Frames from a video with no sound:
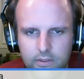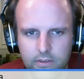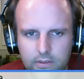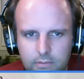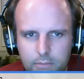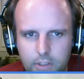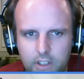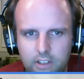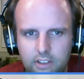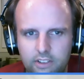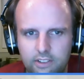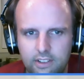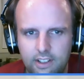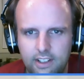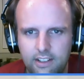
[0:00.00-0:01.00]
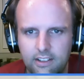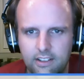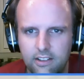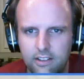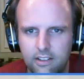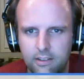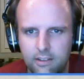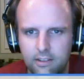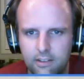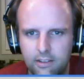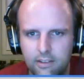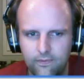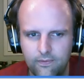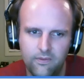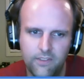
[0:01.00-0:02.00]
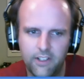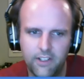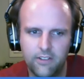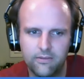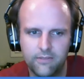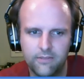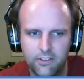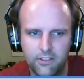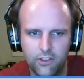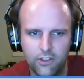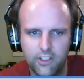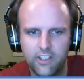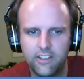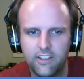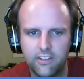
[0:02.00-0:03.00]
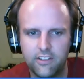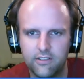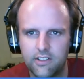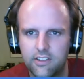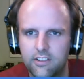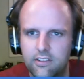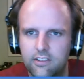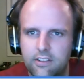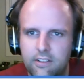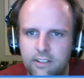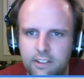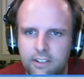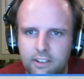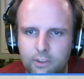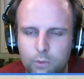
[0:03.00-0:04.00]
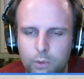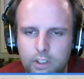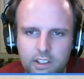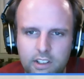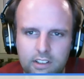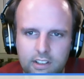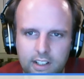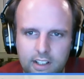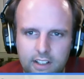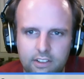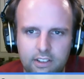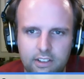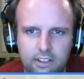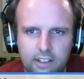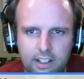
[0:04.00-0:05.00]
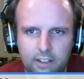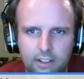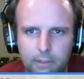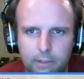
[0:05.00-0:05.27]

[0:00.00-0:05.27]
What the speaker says: bugs, like it looking different this week after the last